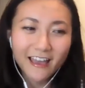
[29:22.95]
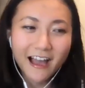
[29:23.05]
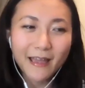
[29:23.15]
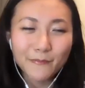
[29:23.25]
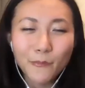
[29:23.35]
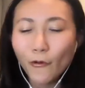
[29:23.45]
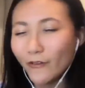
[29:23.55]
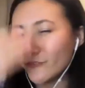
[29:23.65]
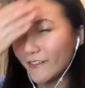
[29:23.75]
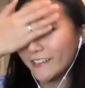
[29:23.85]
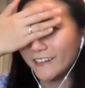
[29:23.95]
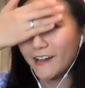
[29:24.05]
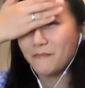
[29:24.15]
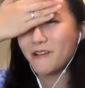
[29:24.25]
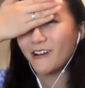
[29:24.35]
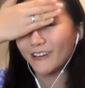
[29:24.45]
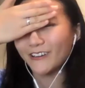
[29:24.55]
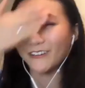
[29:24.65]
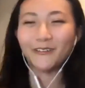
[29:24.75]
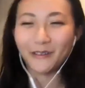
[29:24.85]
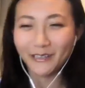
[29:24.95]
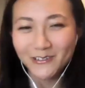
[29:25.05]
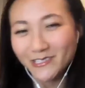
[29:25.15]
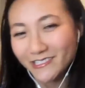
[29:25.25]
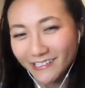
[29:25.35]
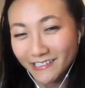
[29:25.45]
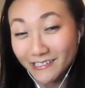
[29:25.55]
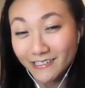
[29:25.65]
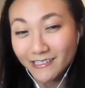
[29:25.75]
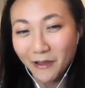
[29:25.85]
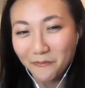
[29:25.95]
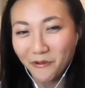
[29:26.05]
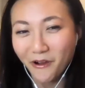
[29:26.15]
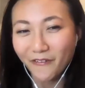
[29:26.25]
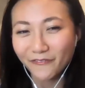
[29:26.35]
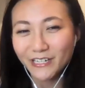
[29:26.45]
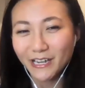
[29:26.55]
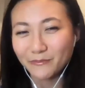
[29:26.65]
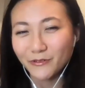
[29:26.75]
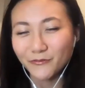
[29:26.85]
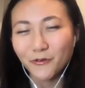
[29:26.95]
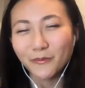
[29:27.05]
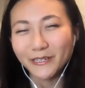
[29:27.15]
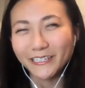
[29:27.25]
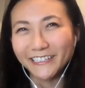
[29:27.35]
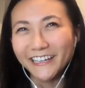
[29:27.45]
I'm more of like I'm not going to look and just like step off type of woman.